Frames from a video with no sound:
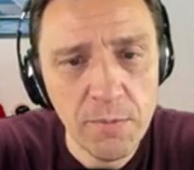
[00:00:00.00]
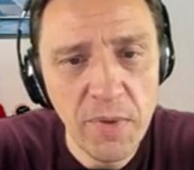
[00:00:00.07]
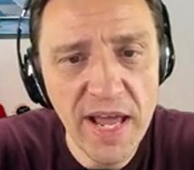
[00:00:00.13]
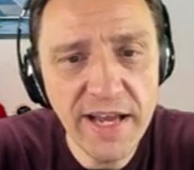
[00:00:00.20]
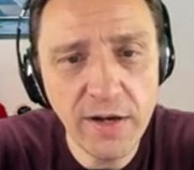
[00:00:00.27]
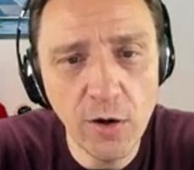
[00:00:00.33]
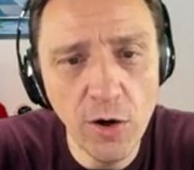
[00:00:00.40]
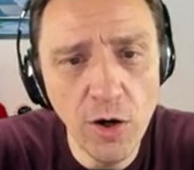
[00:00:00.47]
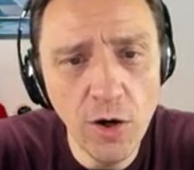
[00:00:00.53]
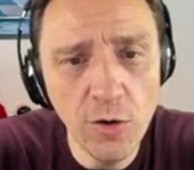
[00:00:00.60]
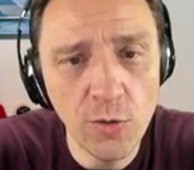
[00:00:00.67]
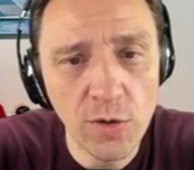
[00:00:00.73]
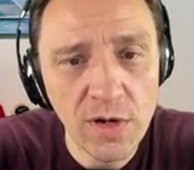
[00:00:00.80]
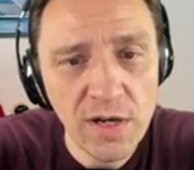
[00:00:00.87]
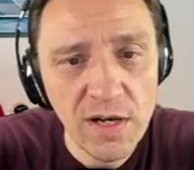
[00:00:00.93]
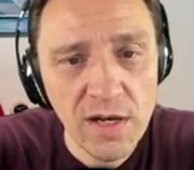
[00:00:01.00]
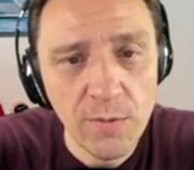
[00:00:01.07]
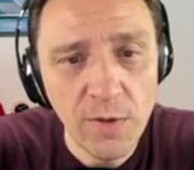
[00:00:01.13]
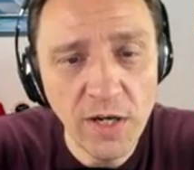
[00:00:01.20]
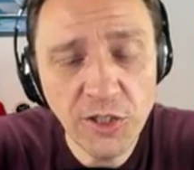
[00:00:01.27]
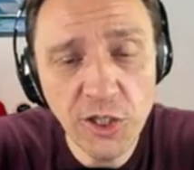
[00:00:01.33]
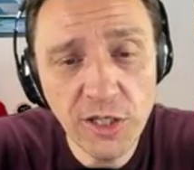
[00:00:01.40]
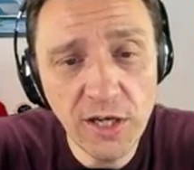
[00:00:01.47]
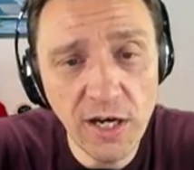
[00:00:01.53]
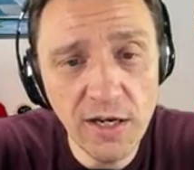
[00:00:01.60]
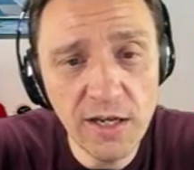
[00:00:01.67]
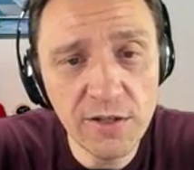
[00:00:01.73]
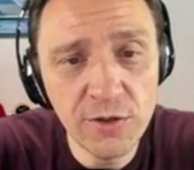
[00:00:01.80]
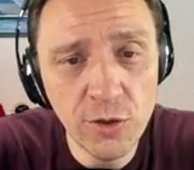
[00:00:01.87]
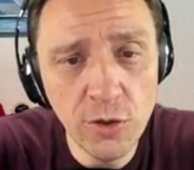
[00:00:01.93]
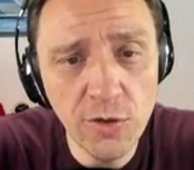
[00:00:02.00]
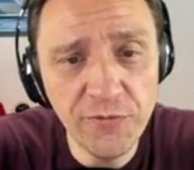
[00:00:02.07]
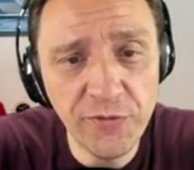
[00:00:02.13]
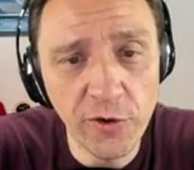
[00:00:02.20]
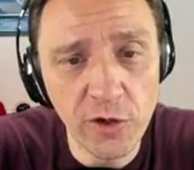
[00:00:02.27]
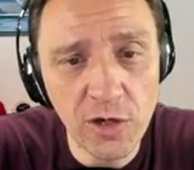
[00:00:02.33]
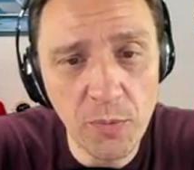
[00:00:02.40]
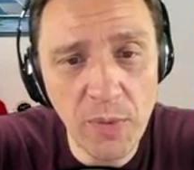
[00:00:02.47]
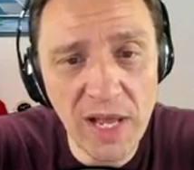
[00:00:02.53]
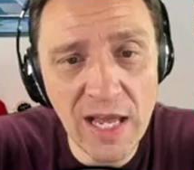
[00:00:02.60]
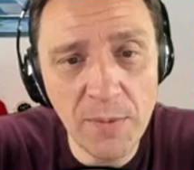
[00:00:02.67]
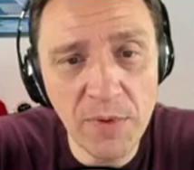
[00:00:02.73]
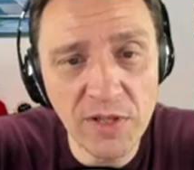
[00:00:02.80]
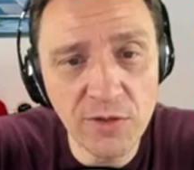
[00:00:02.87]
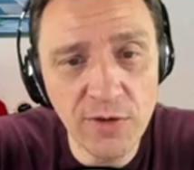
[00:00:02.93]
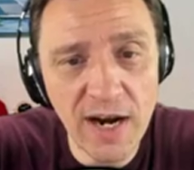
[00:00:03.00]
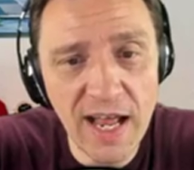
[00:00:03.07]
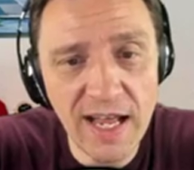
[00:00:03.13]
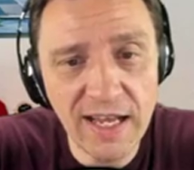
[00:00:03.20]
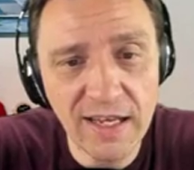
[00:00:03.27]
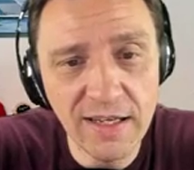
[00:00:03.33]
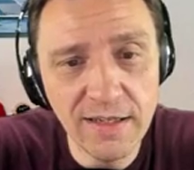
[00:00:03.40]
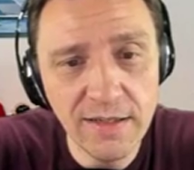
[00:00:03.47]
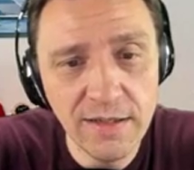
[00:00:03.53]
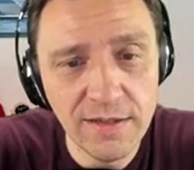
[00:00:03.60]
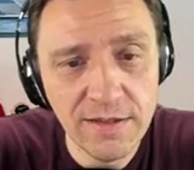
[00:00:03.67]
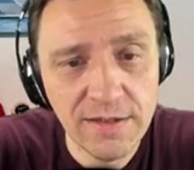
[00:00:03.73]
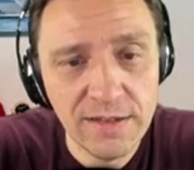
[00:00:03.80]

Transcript: Big O, what you gonna do for the Baby Dragon?